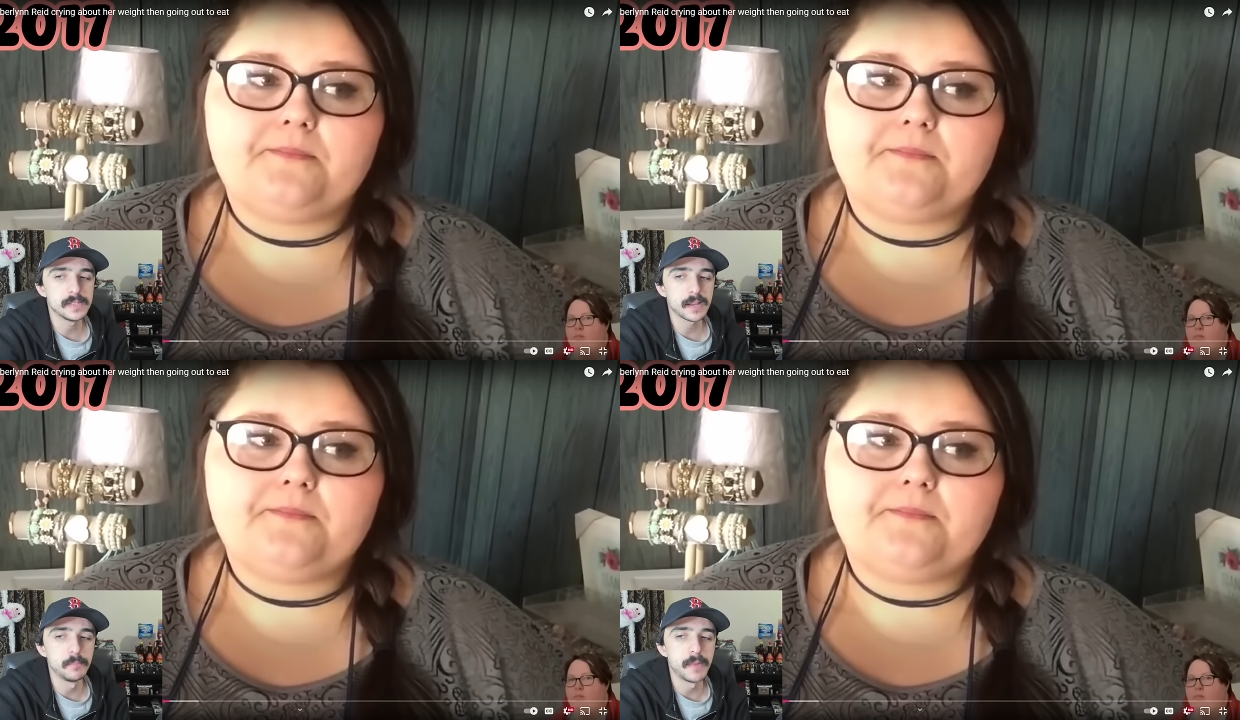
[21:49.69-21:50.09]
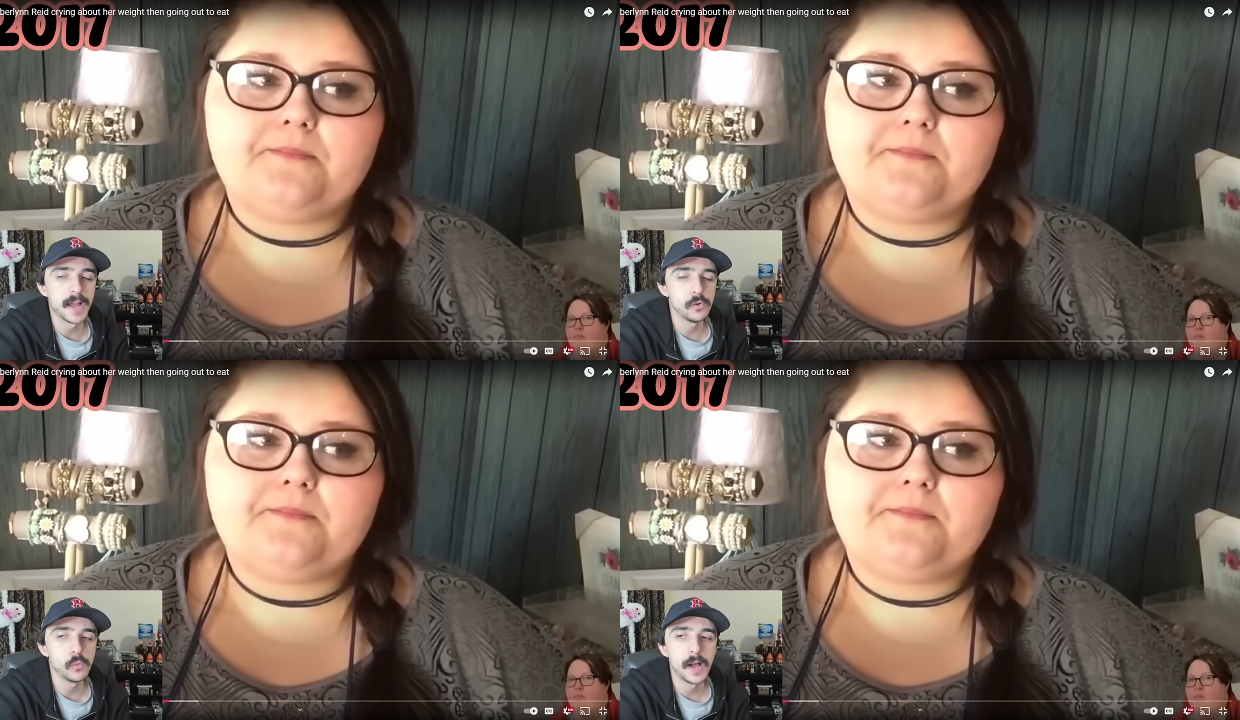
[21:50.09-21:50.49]
Speaker 1: mile
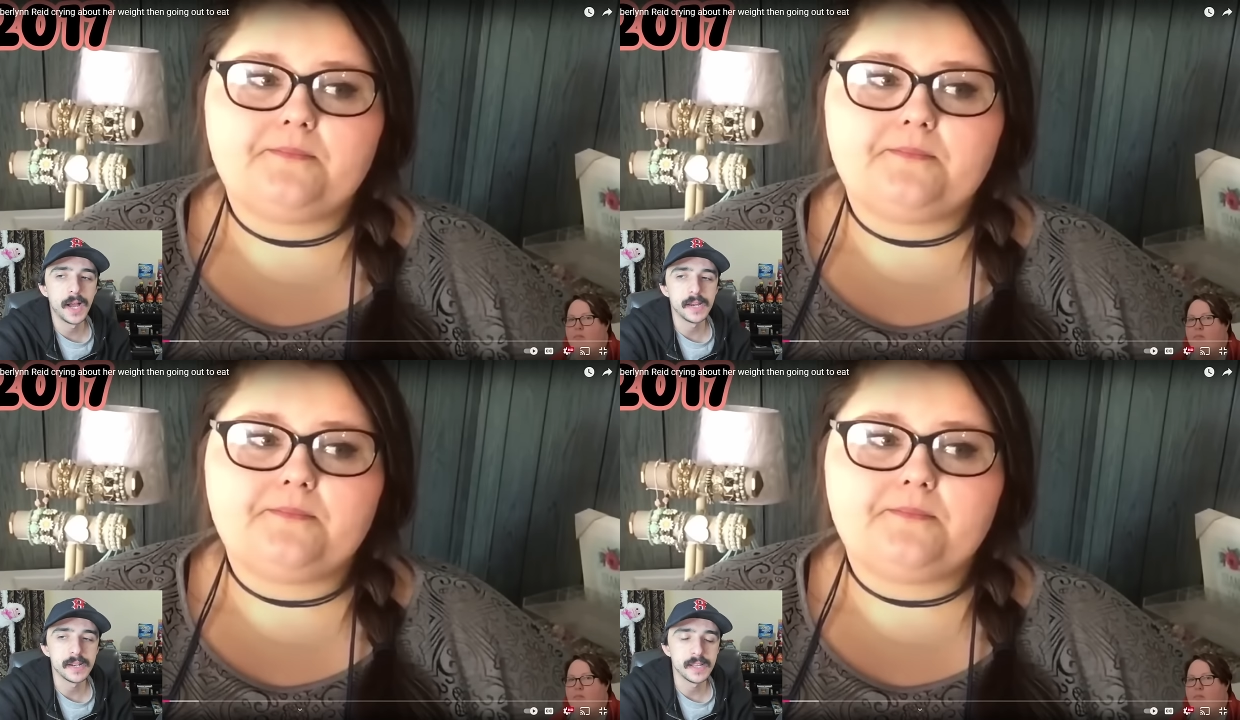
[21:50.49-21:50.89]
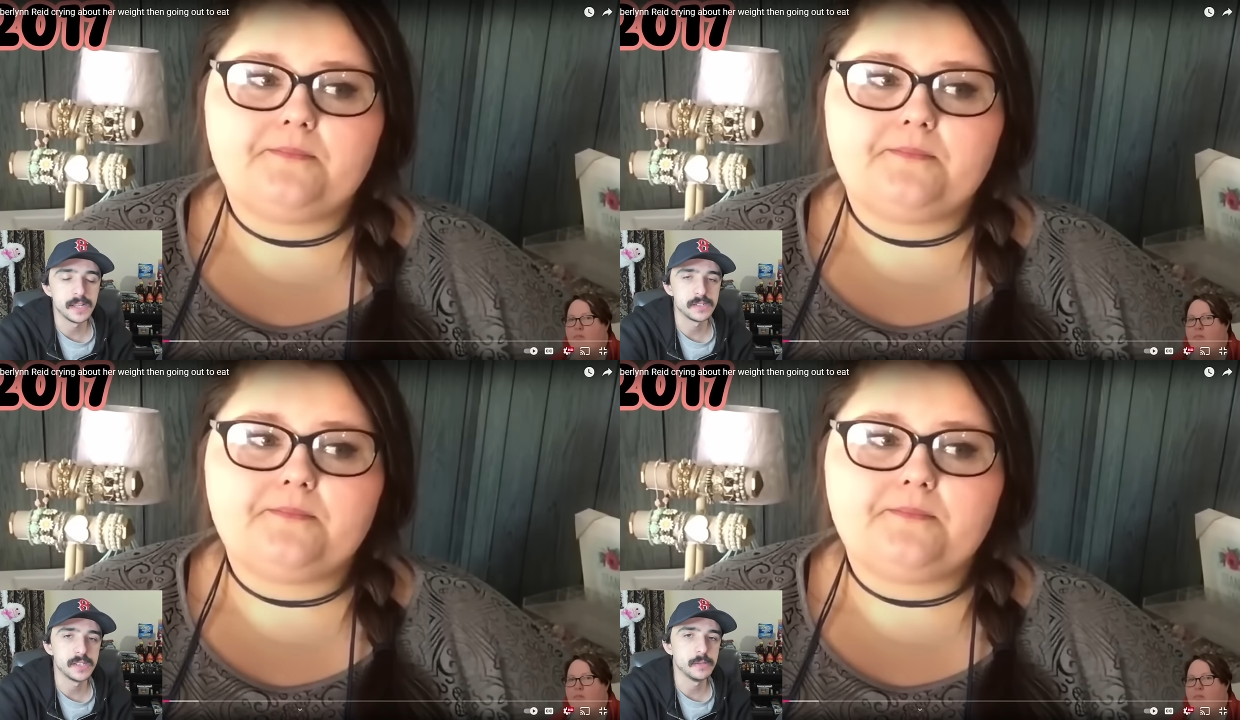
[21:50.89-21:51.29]
wide and an inch
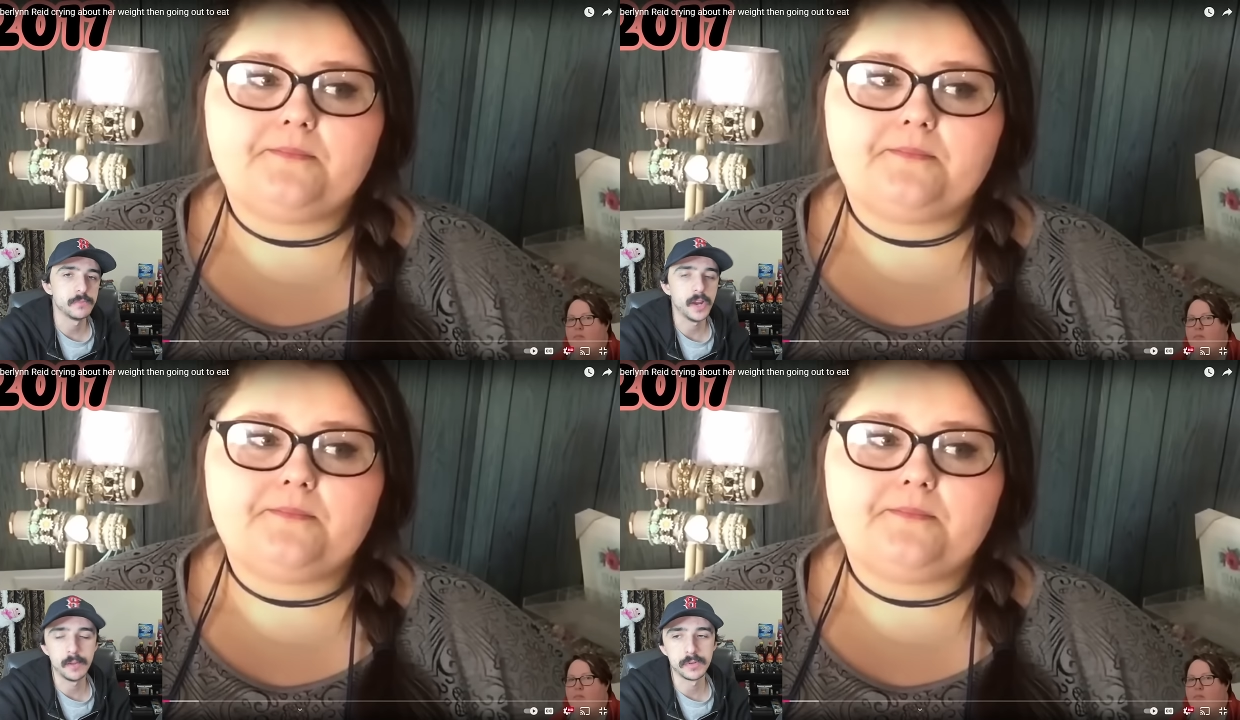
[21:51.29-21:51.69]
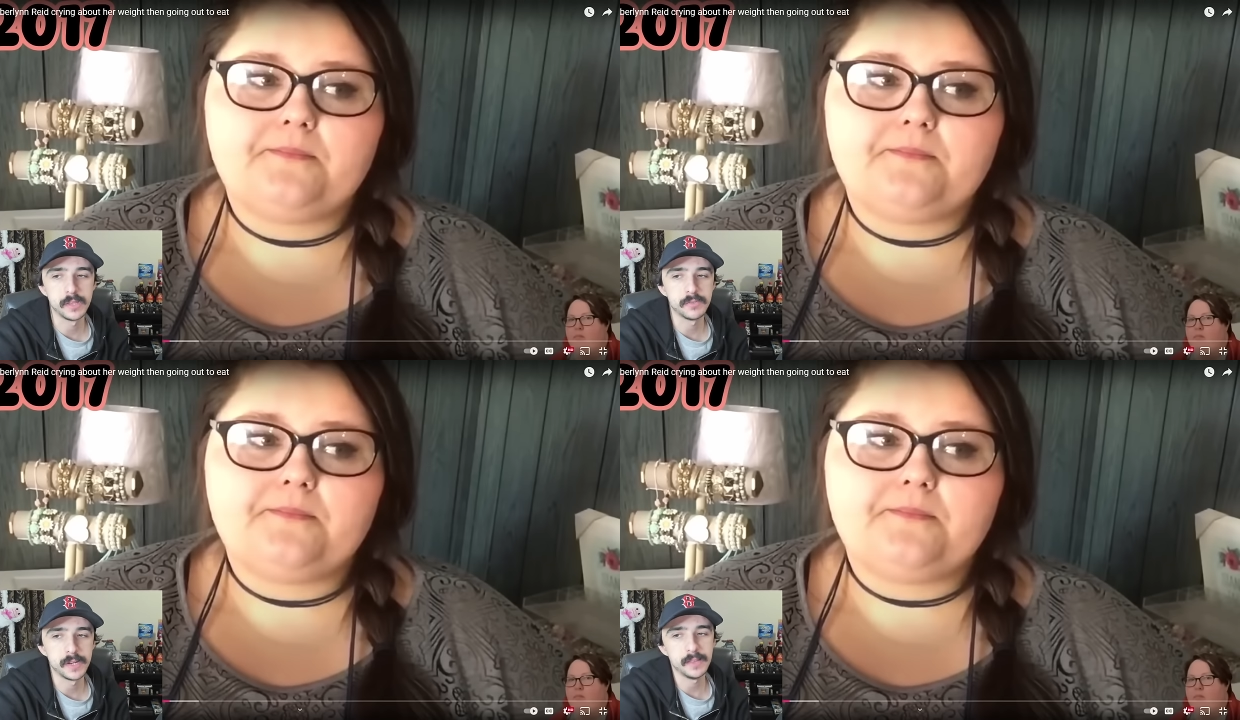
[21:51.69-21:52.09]
deep for Amberlynn
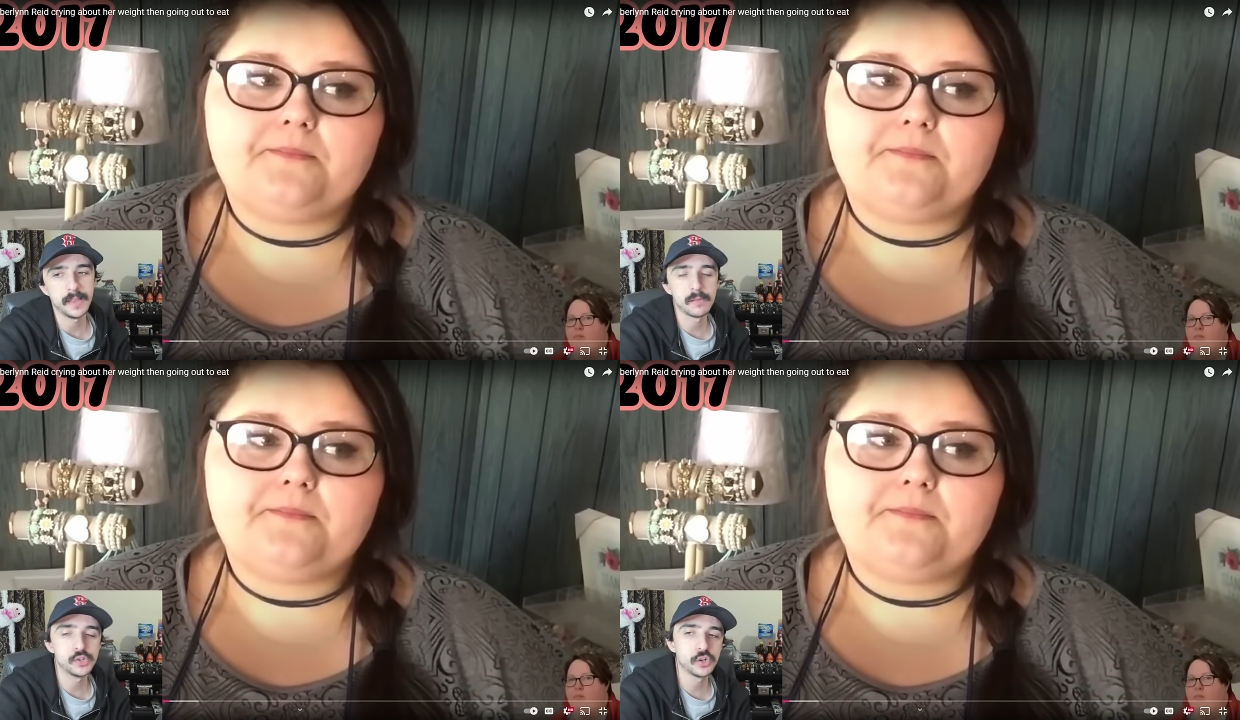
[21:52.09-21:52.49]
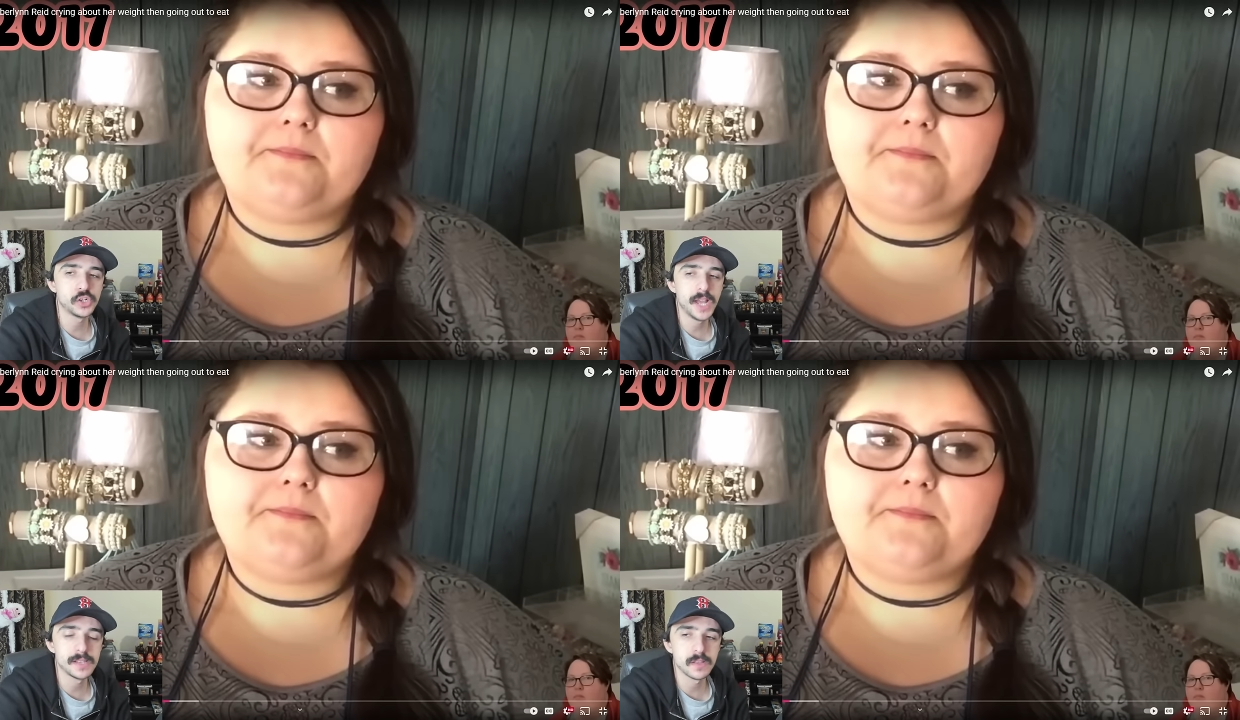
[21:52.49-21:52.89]
Reid. Like I'm sure she
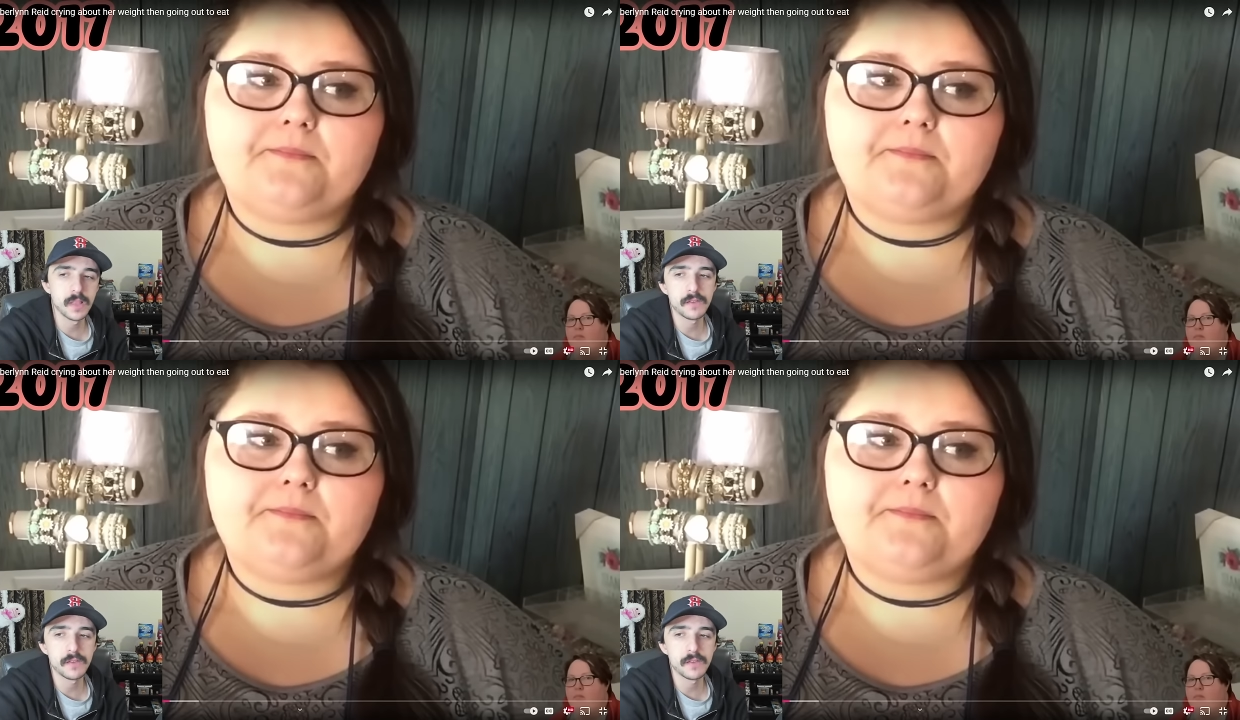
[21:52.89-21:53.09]
has a lot of